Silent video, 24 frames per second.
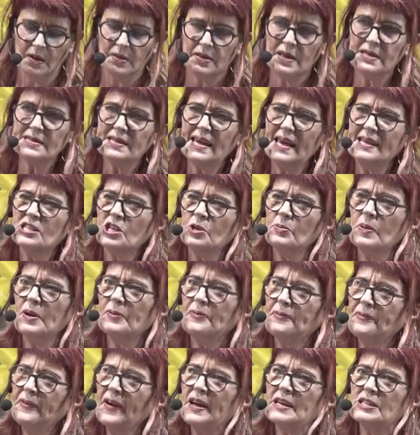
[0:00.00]
This has to be
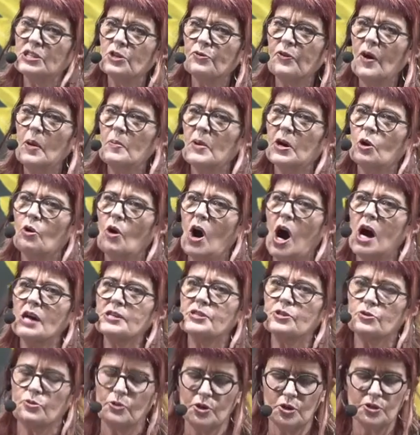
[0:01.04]
fixed from a
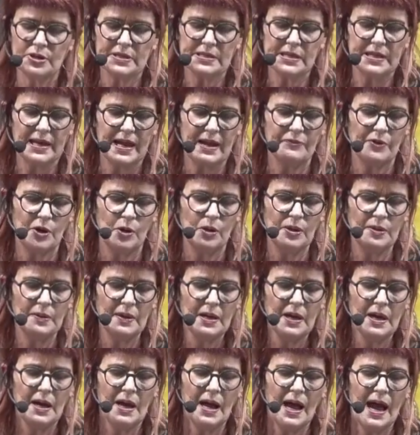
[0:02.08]
grassroots level,
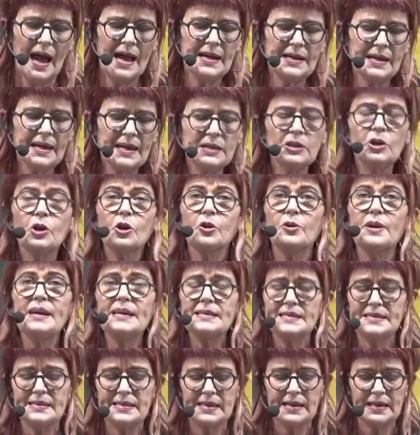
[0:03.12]
and
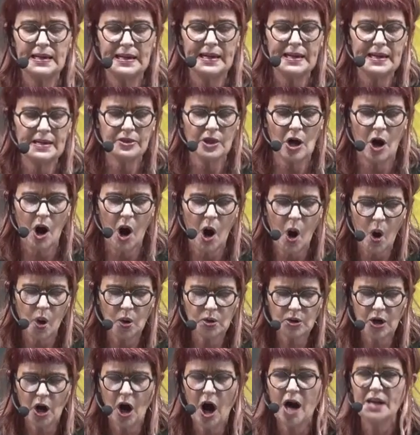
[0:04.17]
increasingly the
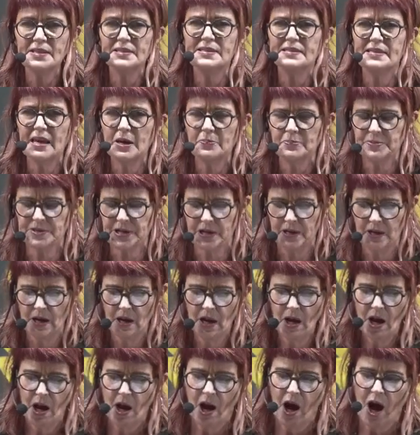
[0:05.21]
whole concept
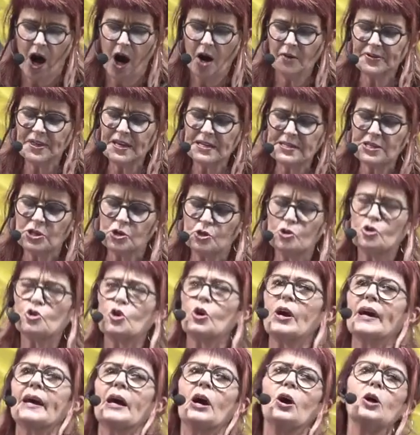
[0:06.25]
of this
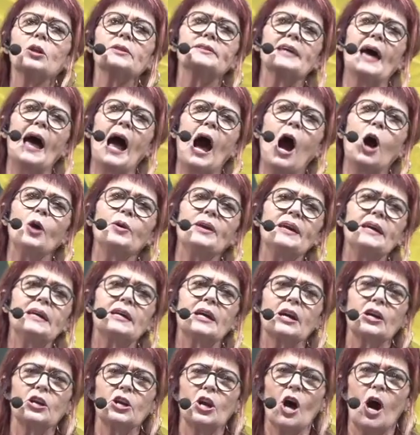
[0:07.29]
trickle-down
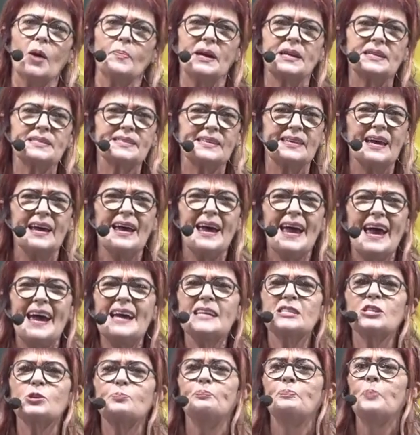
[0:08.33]
economics,
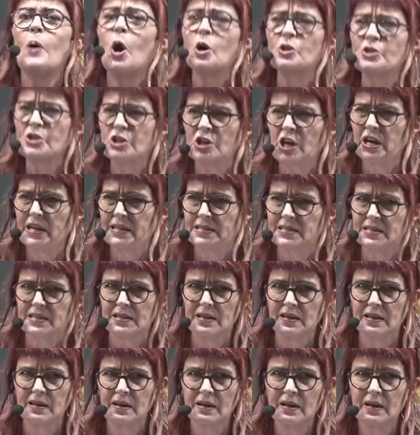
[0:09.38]
it's bullshit.